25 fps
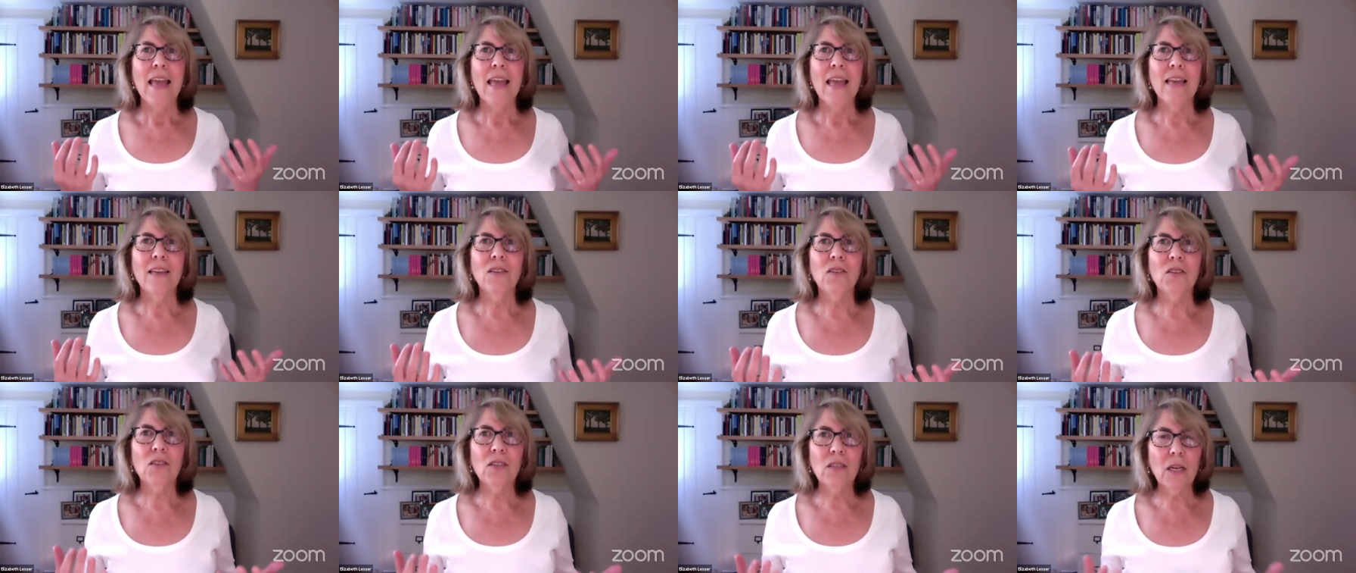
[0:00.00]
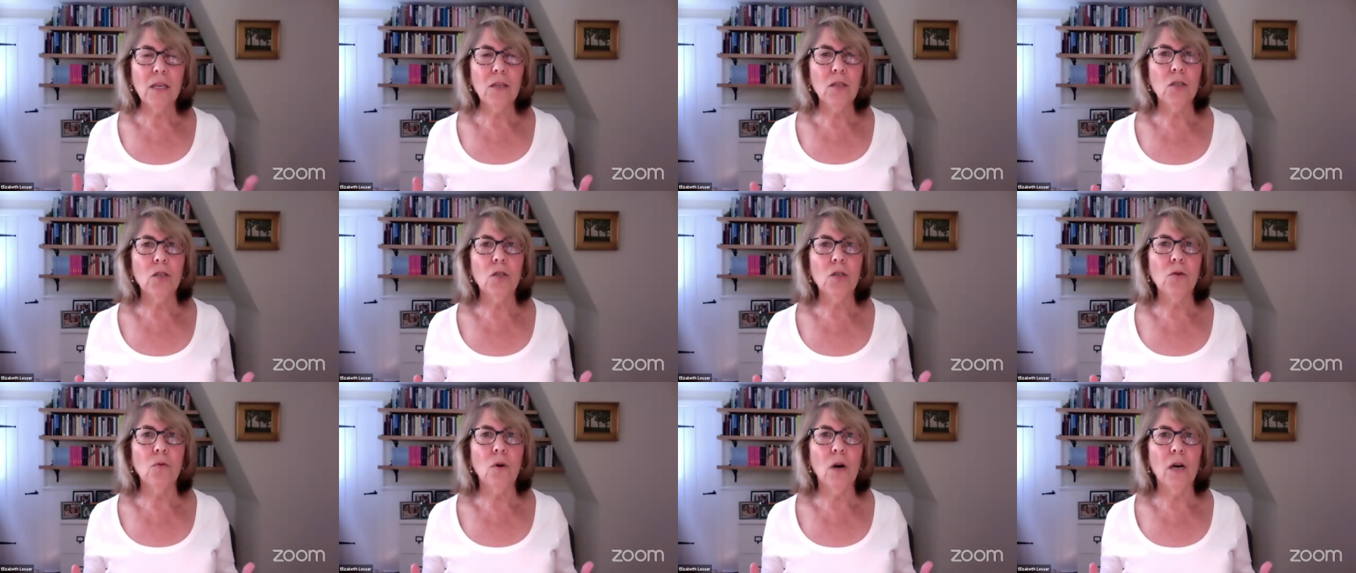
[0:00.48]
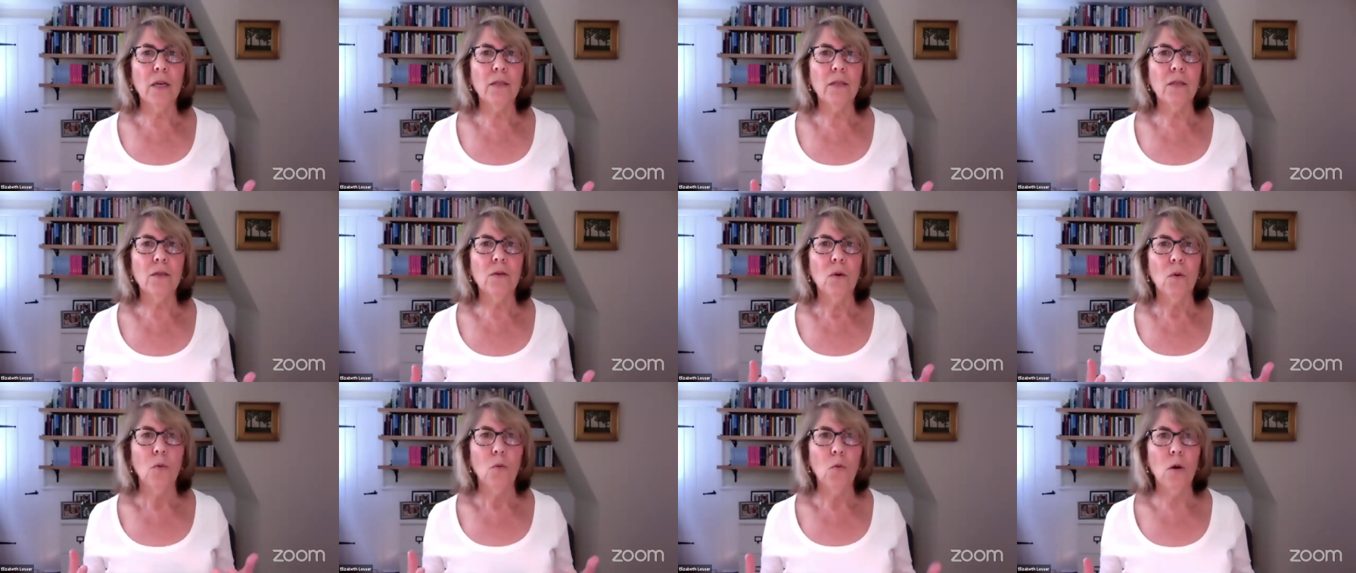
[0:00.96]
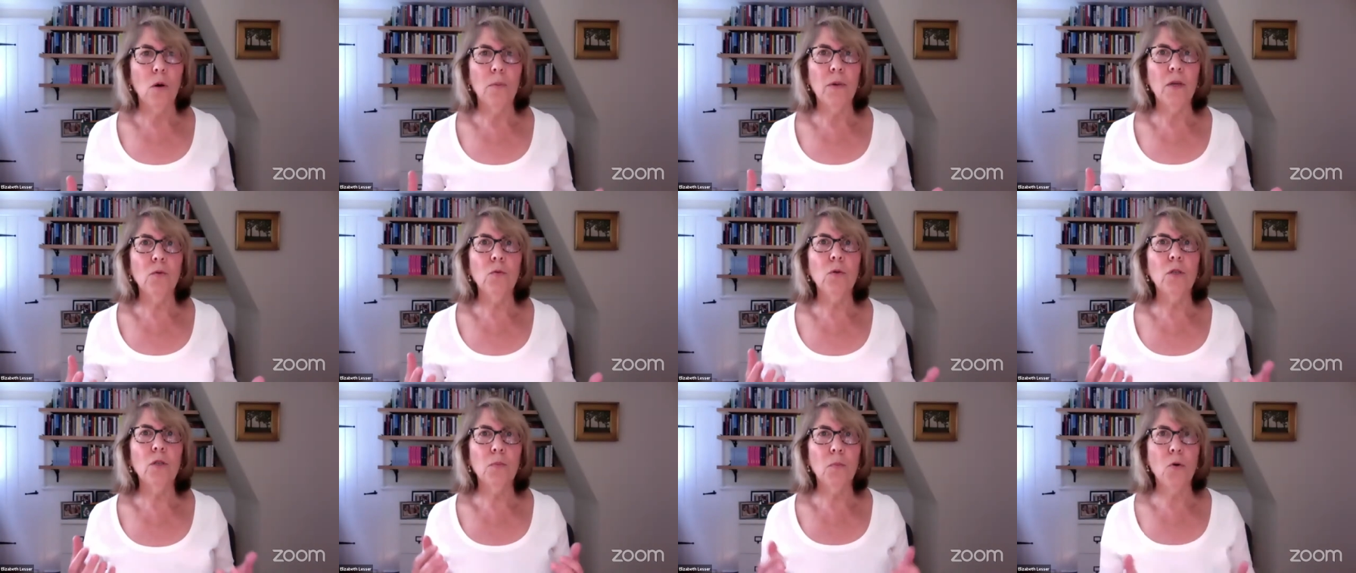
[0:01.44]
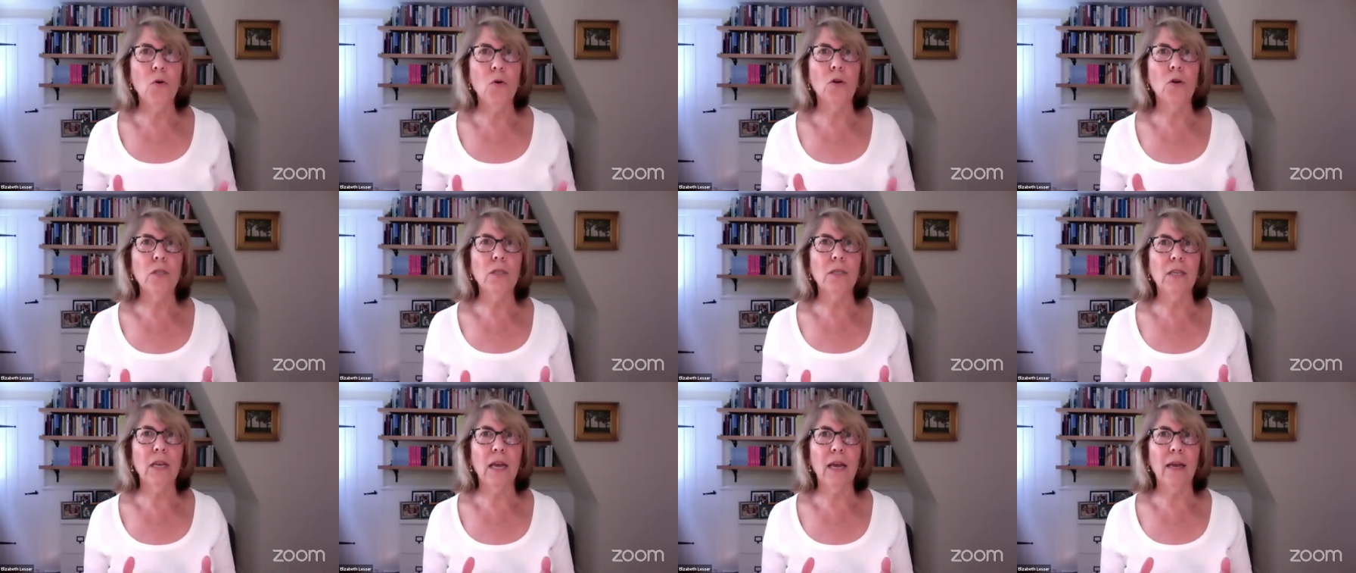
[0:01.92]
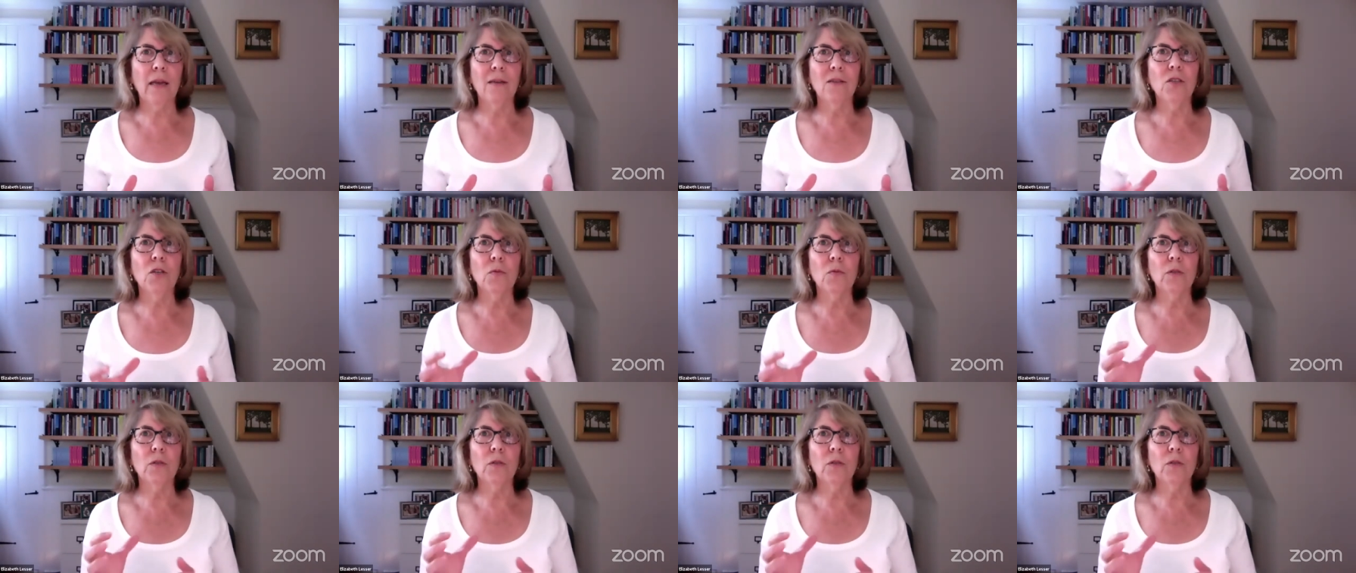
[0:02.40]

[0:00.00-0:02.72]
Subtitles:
It sticks to us. Woman was born second.